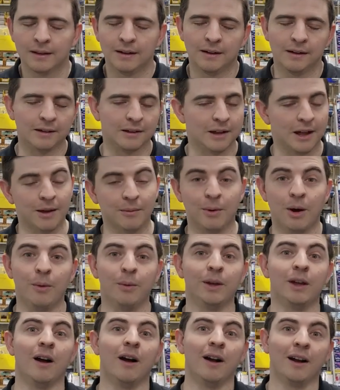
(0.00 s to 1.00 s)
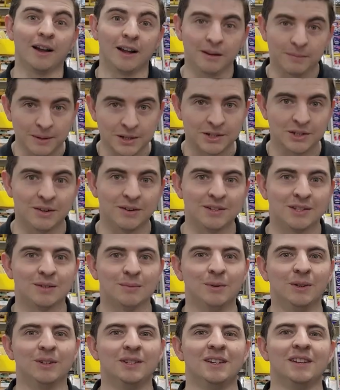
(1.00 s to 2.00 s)
Okay, well, we are going to be showing
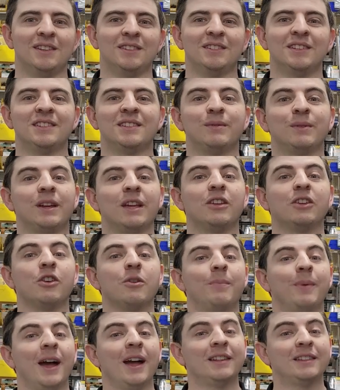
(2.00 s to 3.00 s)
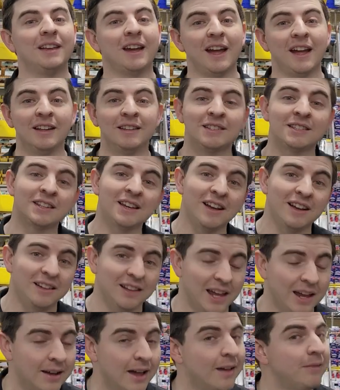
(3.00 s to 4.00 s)
some more diesels, and we're going to go back to N-Scale
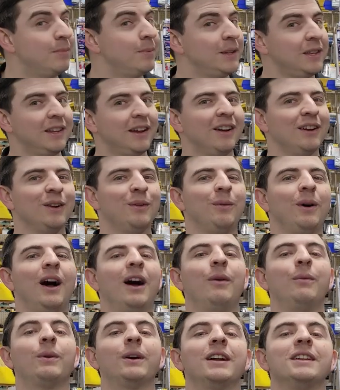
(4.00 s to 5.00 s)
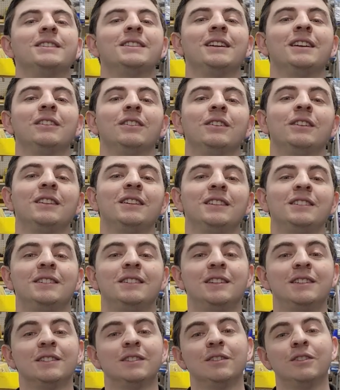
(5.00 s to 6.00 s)
land. Haven't been there in a while. We're going to take a look at these
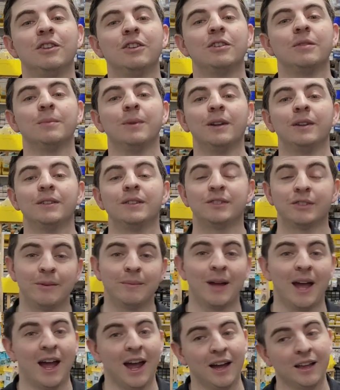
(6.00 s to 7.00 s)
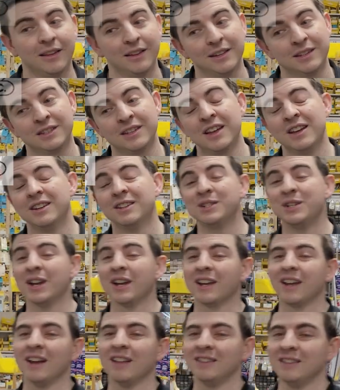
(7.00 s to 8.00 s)
diesel locomotives from Atlas.
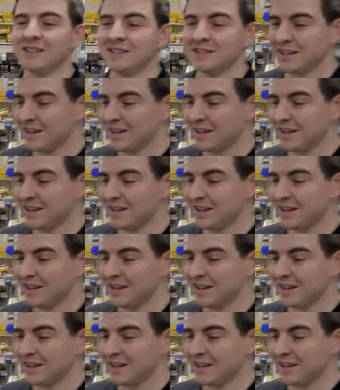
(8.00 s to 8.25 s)
Check out these